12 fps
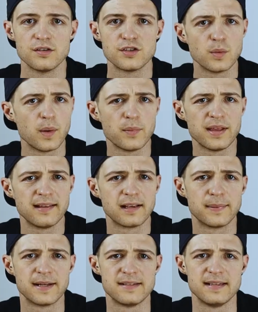So when we
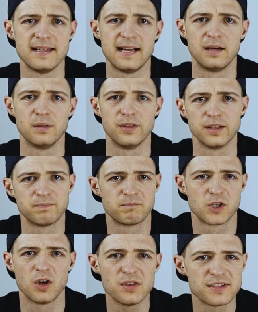think about it now, the
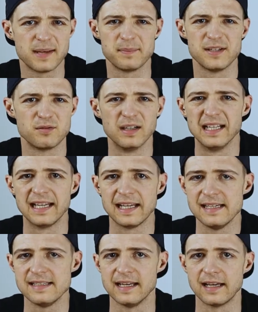concept is really
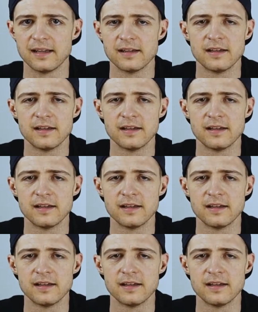easy.